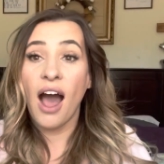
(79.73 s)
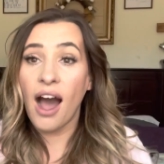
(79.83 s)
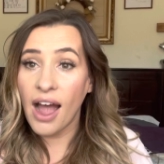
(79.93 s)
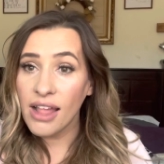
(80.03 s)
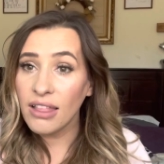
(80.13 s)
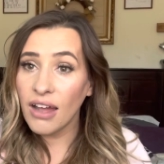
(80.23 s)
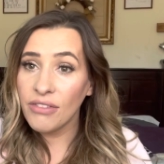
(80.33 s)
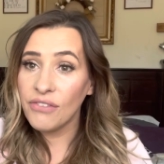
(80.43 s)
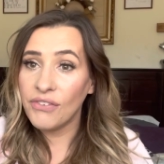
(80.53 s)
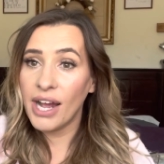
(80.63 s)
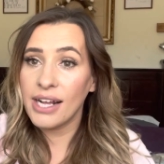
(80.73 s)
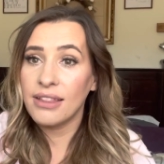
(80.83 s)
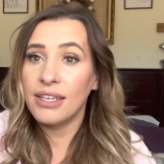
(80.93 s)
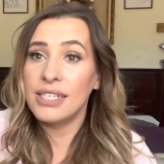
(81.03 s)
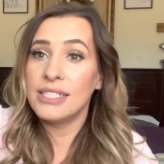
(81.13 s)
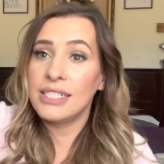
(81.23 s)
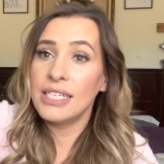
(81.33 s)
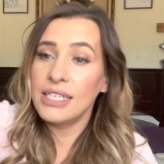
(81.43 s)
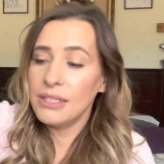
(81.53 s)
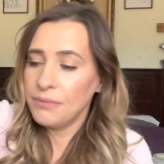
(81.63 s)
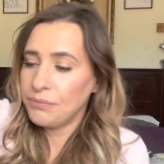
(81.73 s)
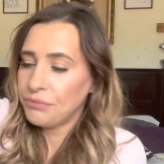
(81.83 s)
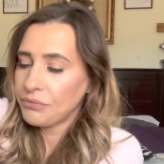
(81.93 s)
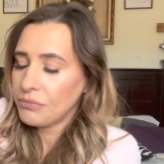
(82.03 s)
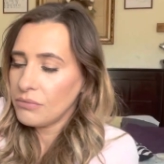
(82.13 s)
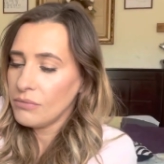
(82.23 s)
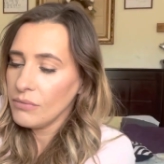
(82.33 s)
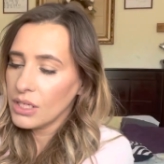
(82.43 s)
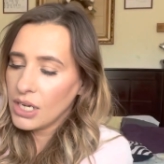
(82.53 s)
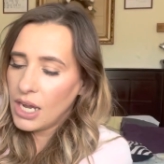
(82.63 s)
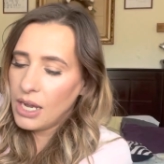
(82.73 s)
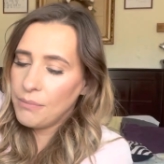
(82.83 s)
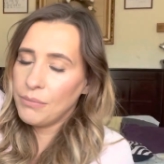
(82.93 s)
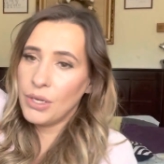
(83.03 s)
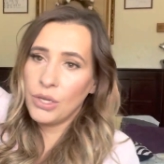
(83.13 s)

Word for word: I love the fact that it did come